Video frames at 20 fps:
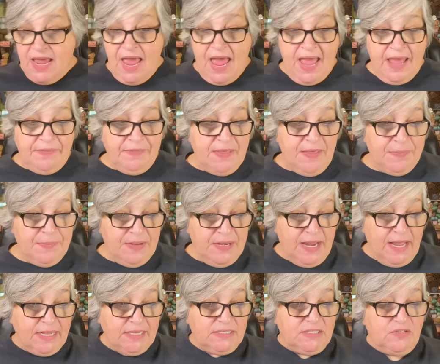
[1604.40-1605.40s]
And then the
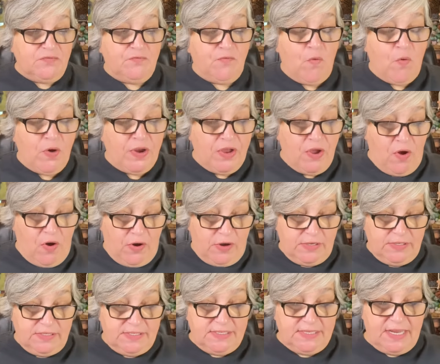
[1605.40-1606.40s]
next four
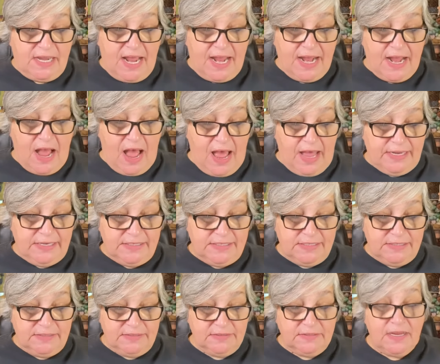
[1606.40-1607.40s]
yarns that I
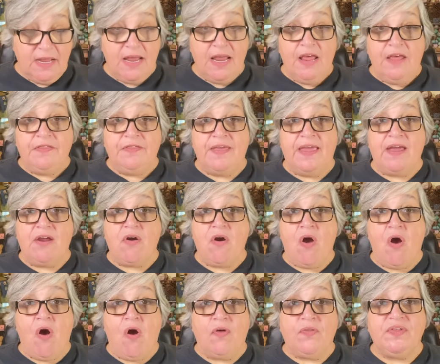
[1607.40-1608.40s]
got, they are
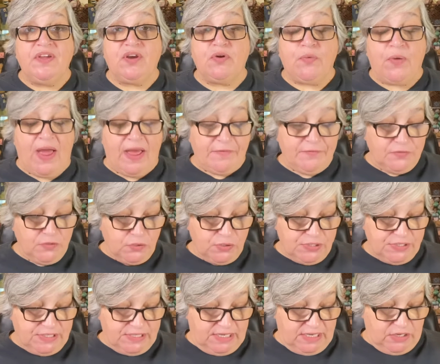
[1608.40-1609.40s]
all the Crafter's
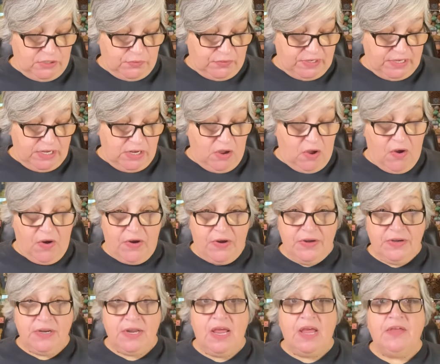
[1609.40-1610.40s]
Secret
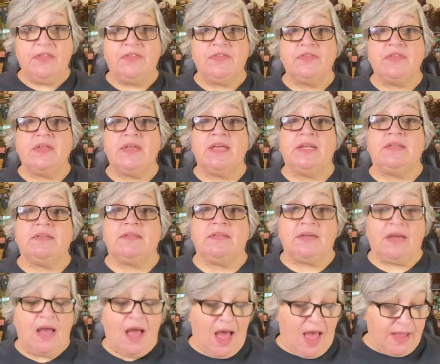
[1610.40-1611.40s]
yarn, and the
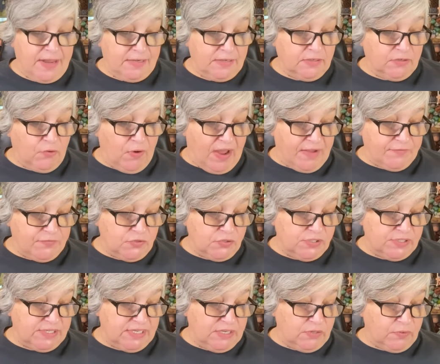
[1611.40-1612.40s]
cotton, Crafter's
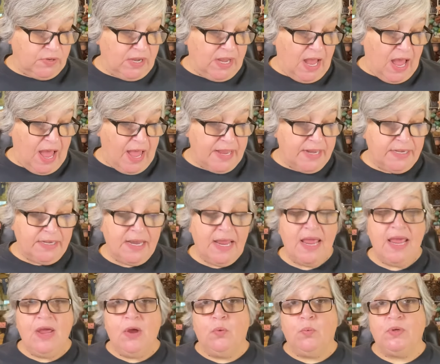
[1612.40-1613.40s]
Secret cotton,
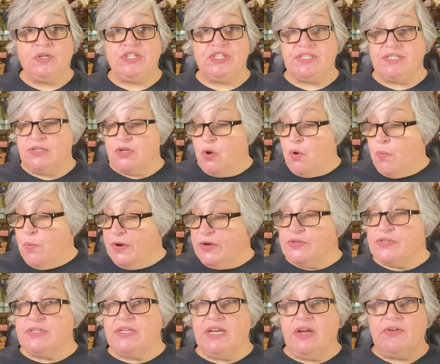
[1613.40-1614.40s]
which is nowhere
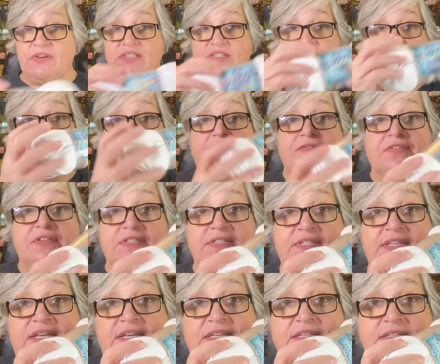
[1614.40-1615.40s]
near as soft as
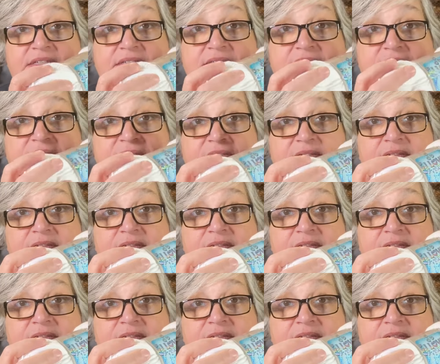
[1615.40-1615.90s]
this.